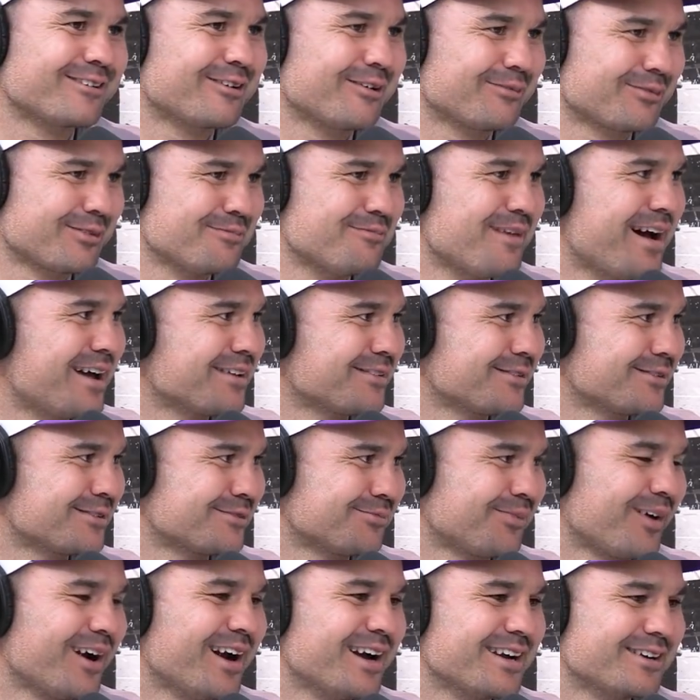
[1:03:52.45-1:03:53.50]
copped a massive
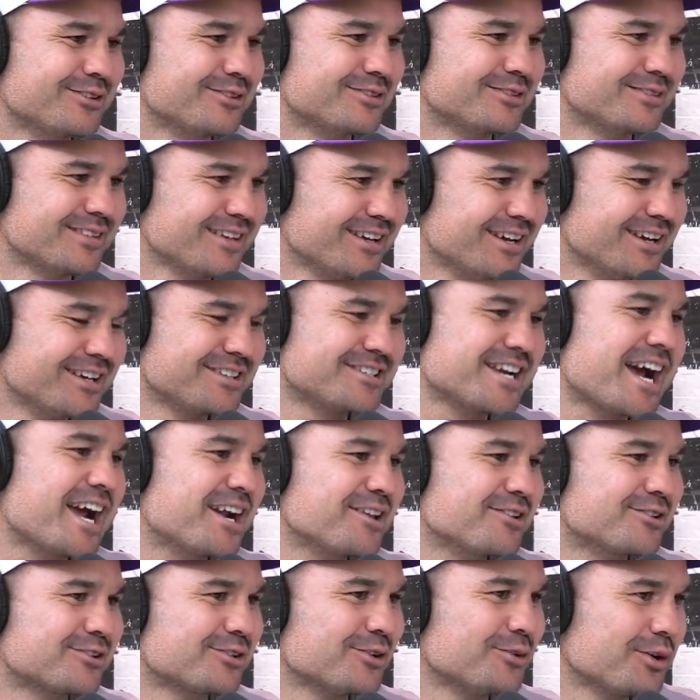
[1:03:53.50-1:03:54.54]
spray because
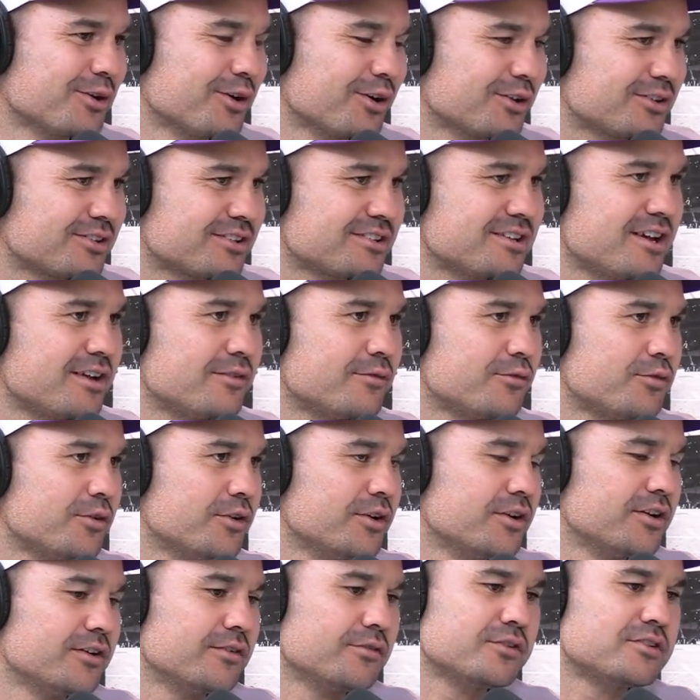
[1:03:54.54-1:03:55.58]
Jaden Stewart got sent
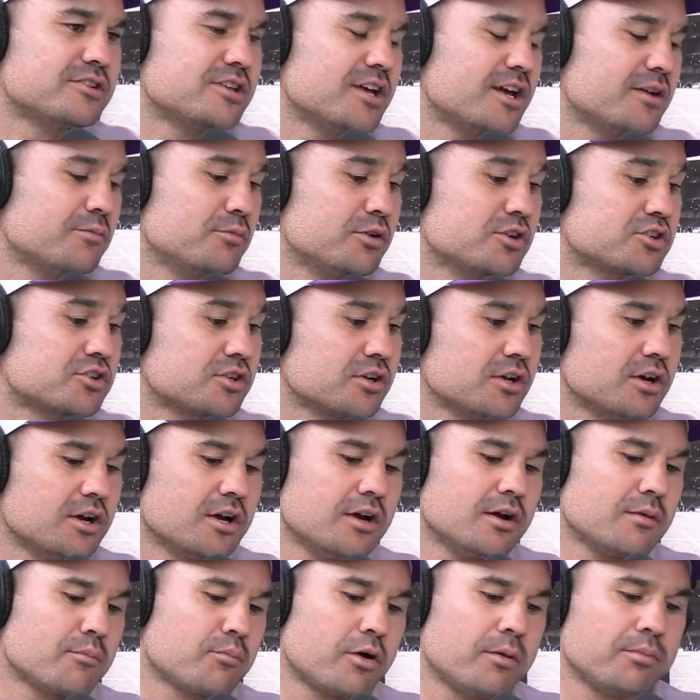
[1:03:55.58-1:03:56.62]
for 10, which
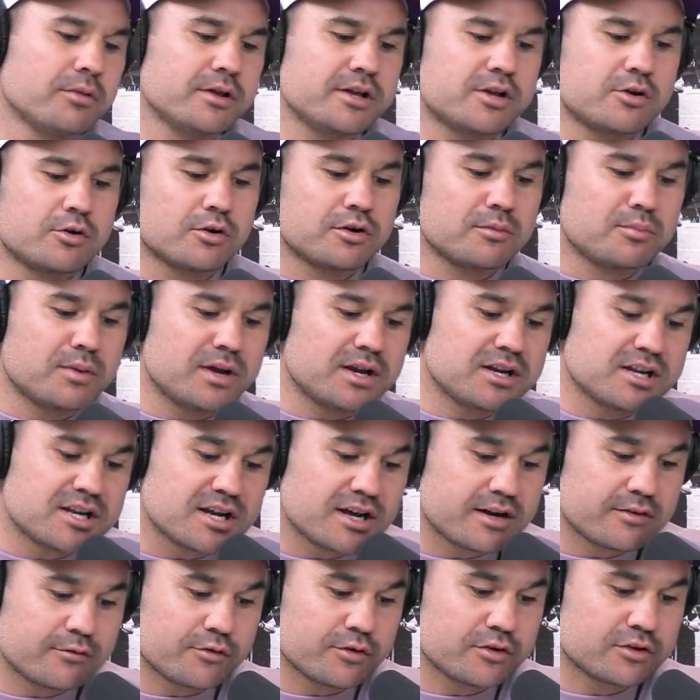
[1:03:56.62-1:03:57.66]
probably could have been
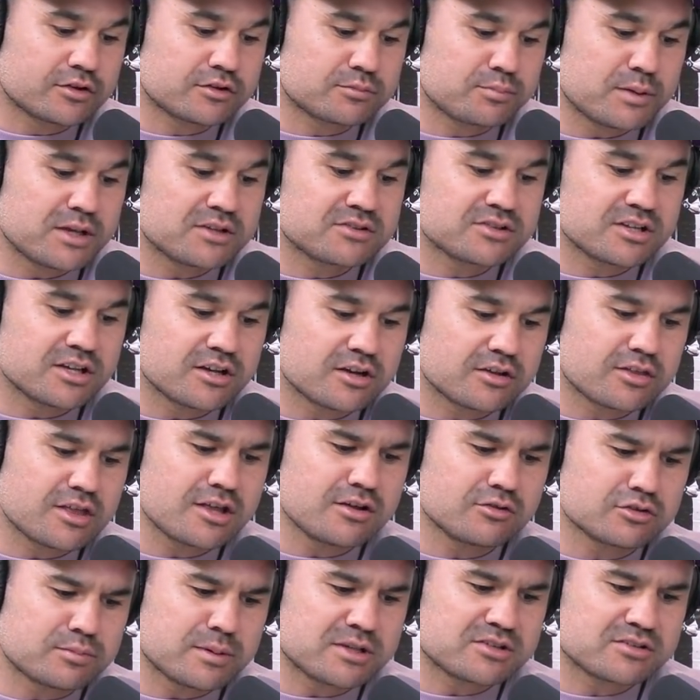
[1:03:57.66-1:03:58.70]
done for Spencer. I think it
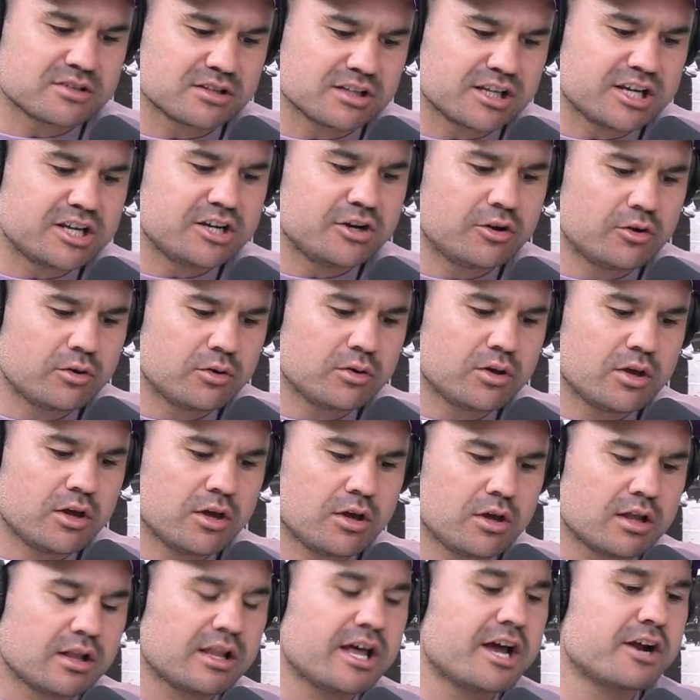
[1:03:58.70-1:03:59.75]
was Spencer Linu
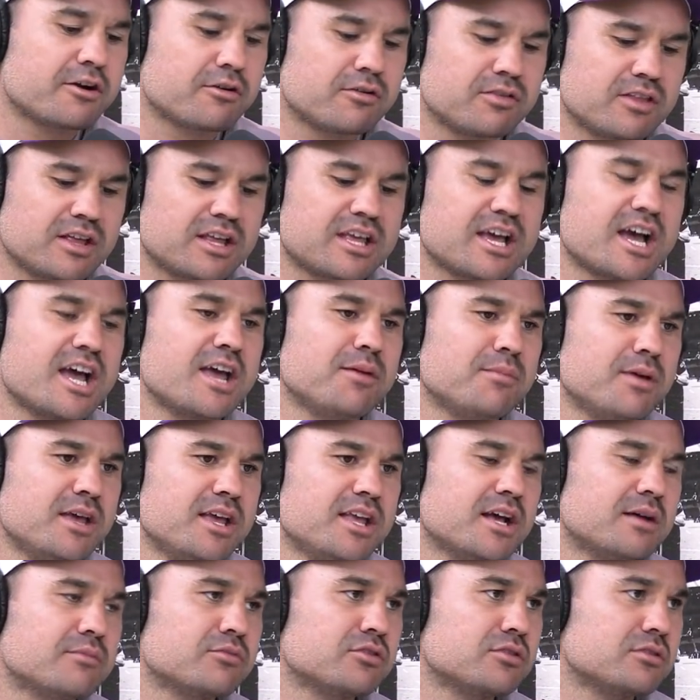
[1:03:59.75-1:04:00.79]
later in the game. He
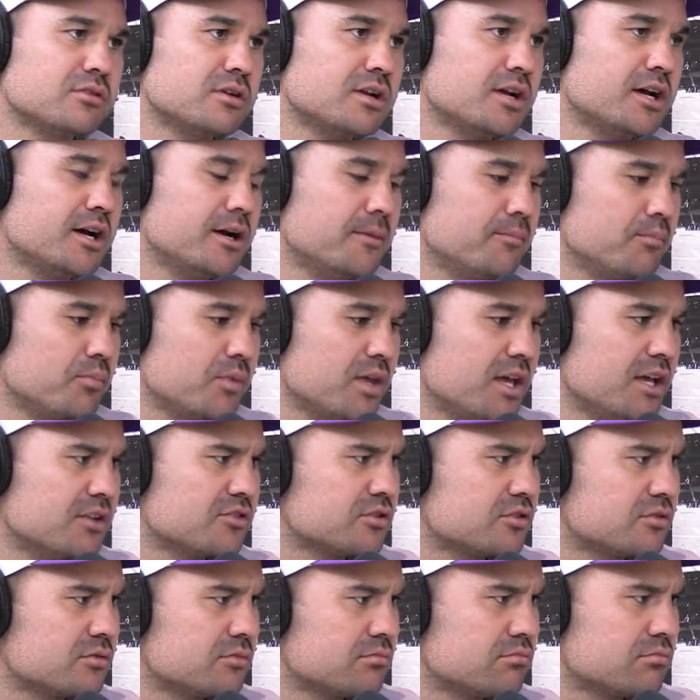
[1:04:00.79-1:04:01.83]
comes and
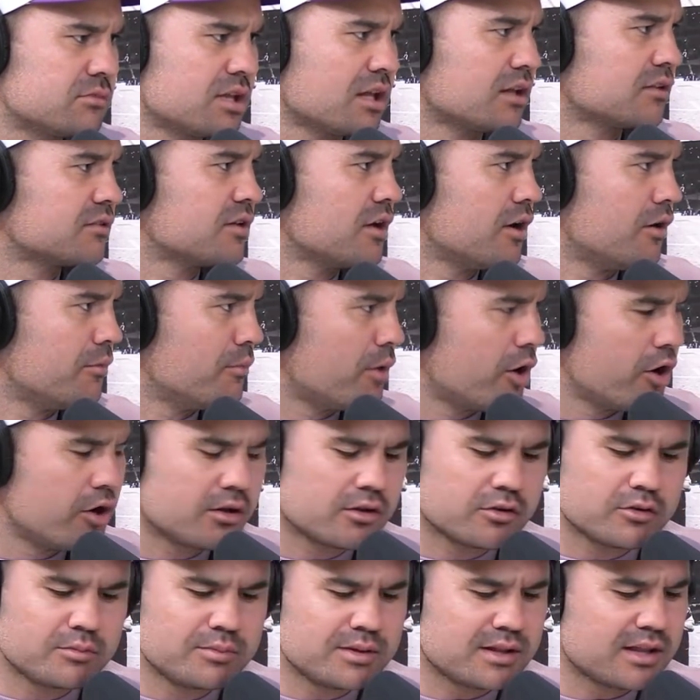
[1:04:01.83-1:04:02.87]
hits Telltale Moan a
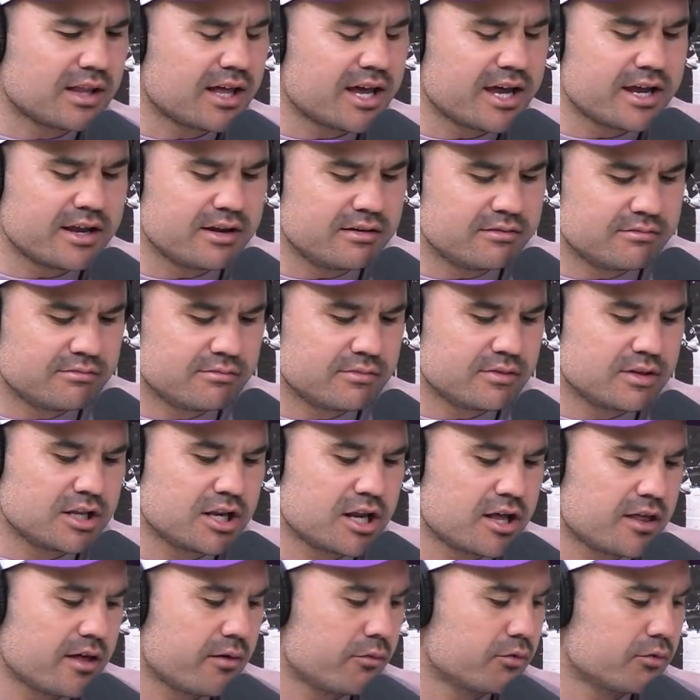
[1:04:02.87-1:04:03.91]
little bit late, and
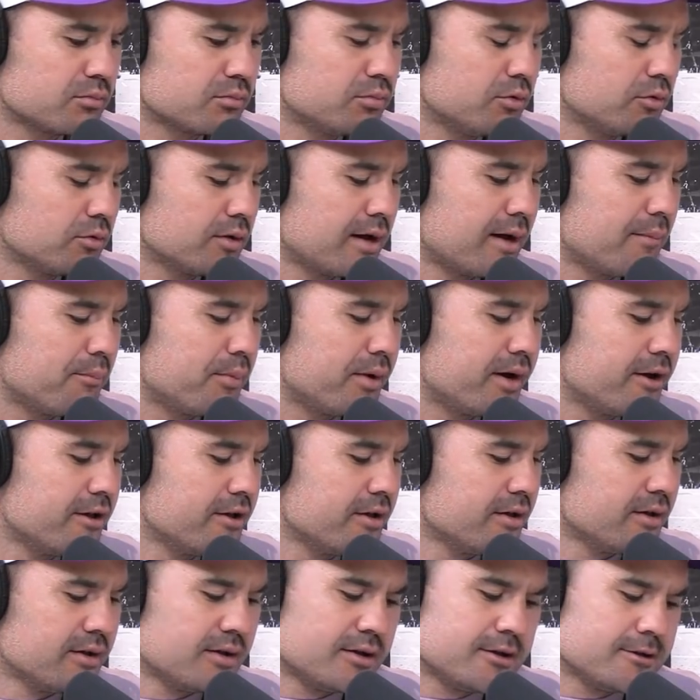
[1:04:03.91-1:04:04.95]
that pulled up. But
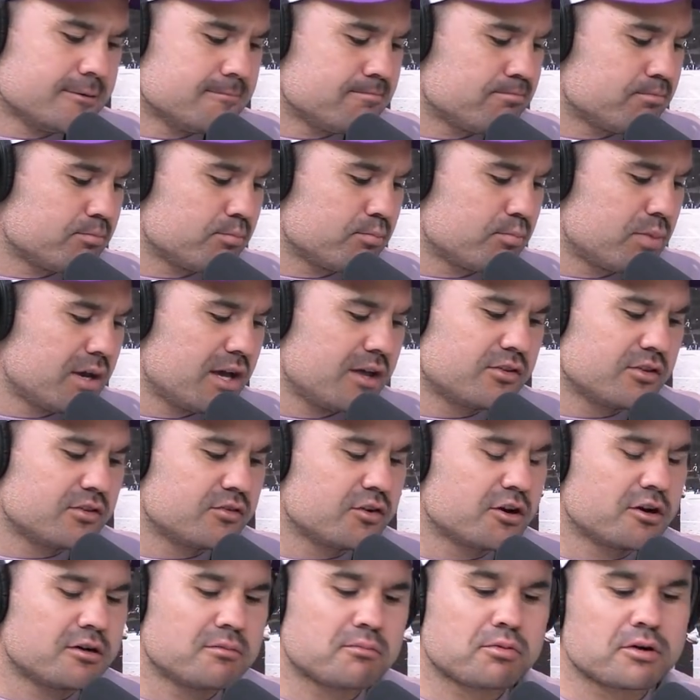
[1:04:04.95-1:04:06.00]
Panthers
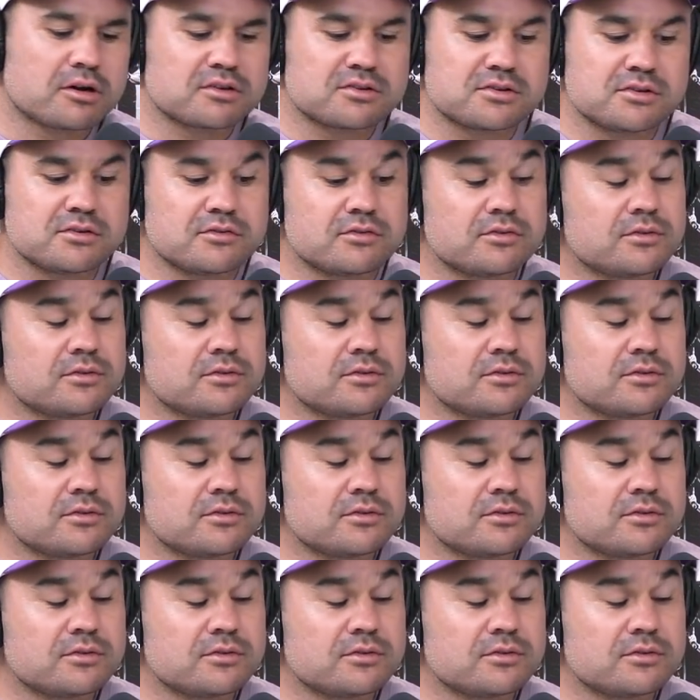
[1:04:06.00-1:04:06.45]
very impressive.